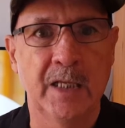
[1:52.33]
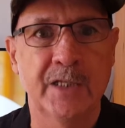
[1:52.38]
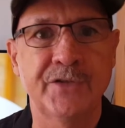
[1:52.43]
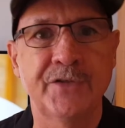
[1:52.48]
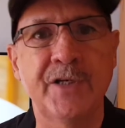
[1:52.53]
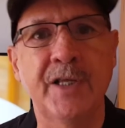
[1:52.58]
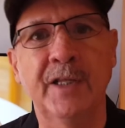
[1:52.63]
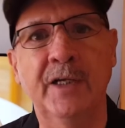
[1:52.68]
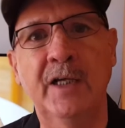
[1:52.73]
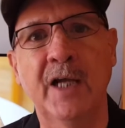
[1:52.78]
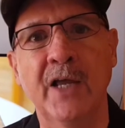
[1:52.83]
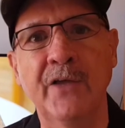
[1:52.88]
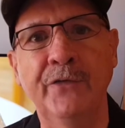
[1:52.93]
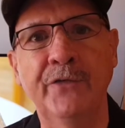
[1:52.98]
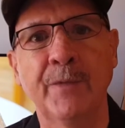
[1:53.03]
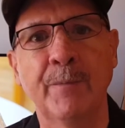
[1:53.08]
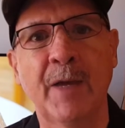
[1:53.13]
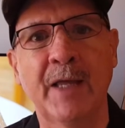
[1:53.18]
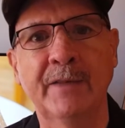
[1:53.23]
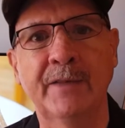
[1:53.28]
See, the
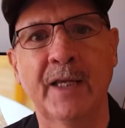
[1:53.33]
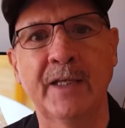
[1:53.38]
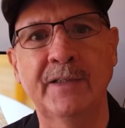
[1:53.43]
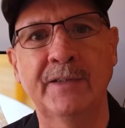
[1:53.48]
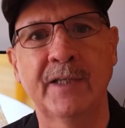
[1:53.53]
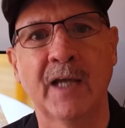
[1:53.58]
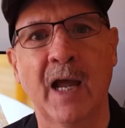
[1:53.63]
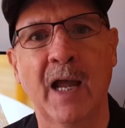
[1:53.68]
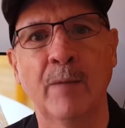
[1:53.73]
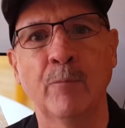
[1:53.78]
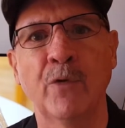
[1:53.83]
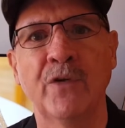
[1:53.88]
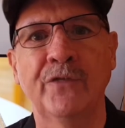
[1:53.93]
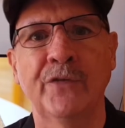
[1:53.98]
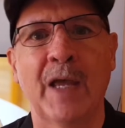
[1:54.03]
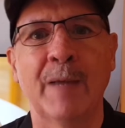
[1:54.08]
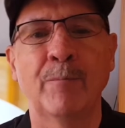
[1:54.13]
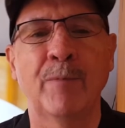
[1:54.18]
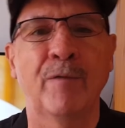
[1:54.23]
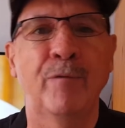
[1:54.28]
custom at that time was
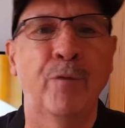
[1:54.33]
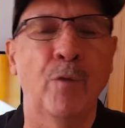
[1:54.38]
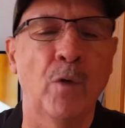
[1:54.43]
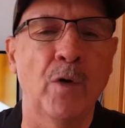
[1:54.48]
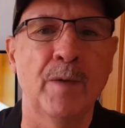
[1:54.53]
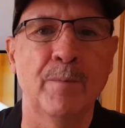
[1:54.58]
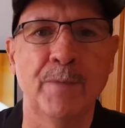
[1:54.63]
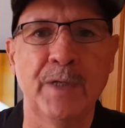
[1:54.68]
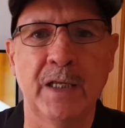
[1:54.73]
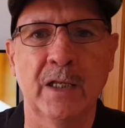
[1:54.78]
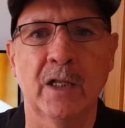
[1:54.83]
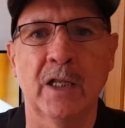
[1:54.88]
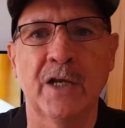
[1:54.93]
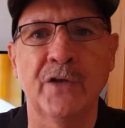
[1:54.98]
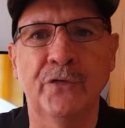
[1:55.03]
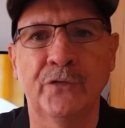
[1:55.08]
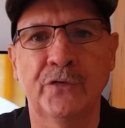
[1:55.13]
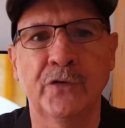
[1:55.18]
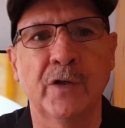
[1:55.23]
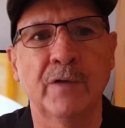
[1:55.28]
that before a meal,
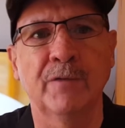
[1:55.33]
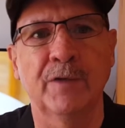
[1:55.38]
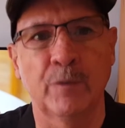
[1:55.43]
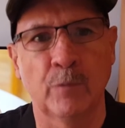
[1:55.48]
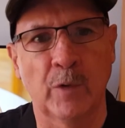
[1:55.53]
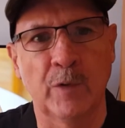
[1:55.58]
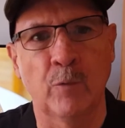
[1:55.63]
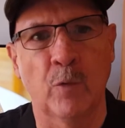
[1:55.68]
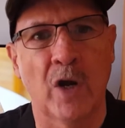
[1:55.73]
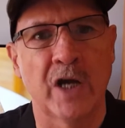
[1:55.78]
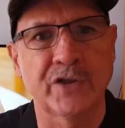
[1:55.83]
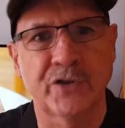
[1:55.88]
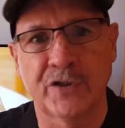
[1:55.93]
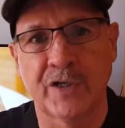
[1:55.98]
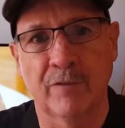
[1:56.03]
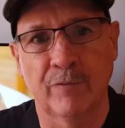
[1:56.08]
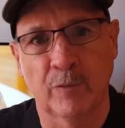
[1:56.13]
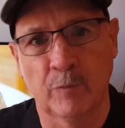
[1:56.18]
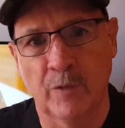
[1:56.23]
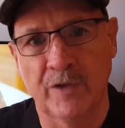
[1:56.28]
a servant would wash
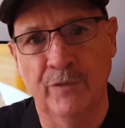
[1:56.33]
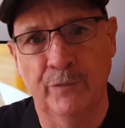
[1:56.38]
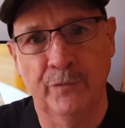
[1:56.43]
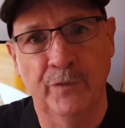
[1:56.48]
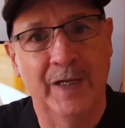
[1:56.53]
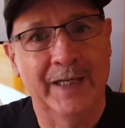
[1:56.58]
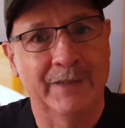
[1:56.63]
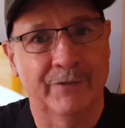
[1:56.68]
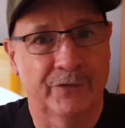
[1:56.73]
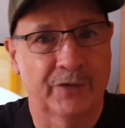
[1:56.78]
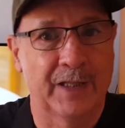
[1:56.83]
everyone's feet.